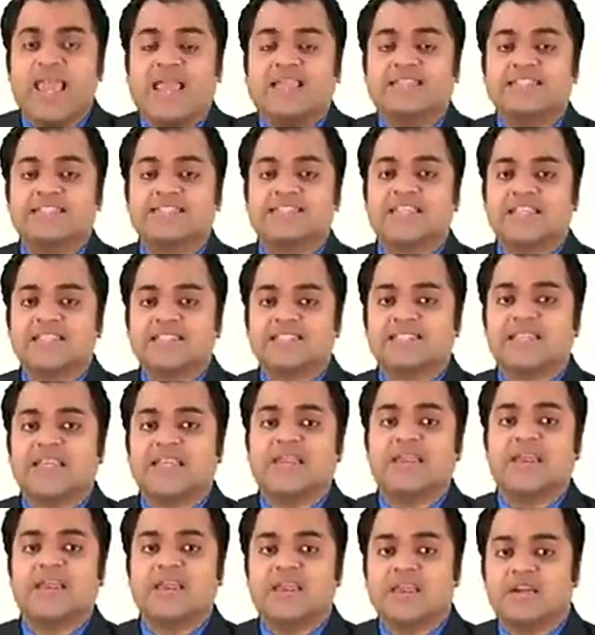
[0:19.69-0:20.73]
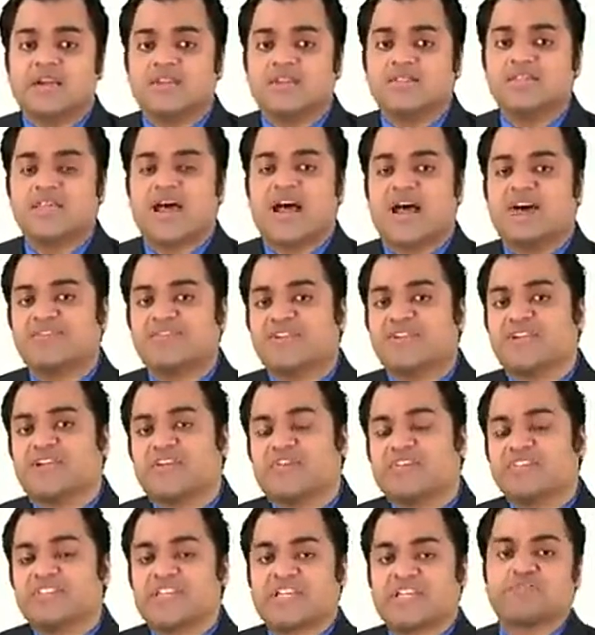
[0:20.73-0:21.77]
and 16 years after
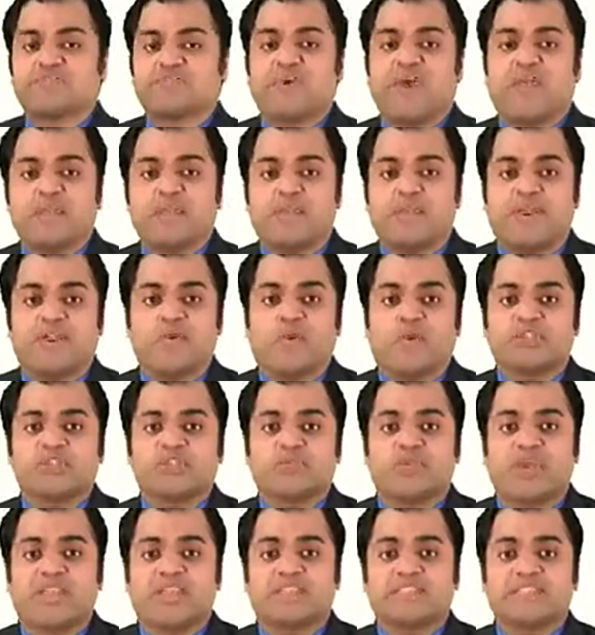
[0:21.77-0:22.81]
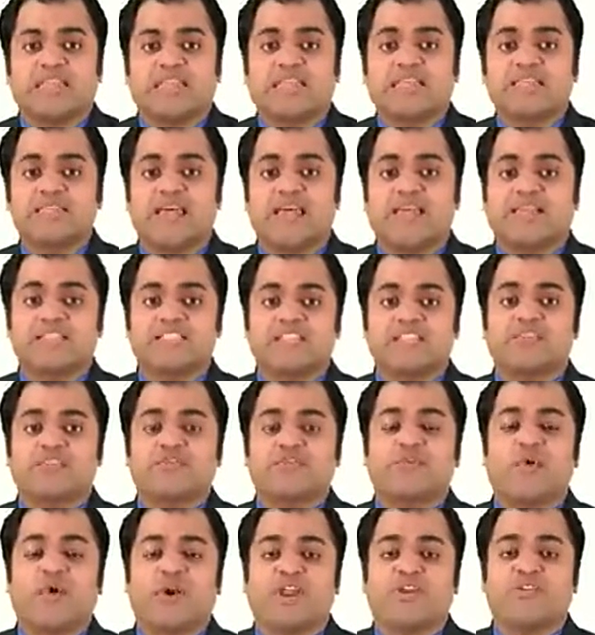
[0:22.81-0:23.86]
Griffith's experiment, which means in
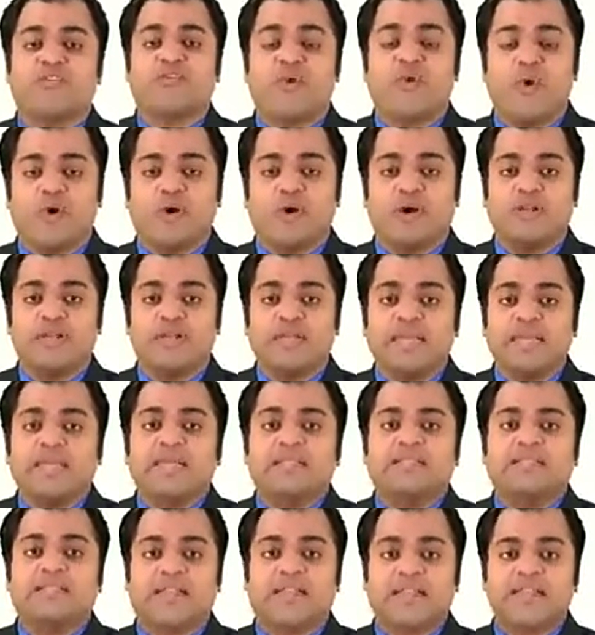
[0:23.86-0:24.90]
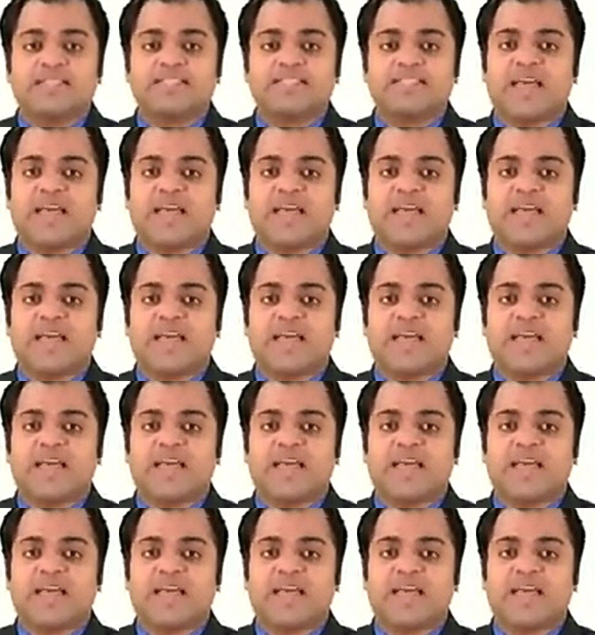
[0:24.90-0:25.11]
1944, three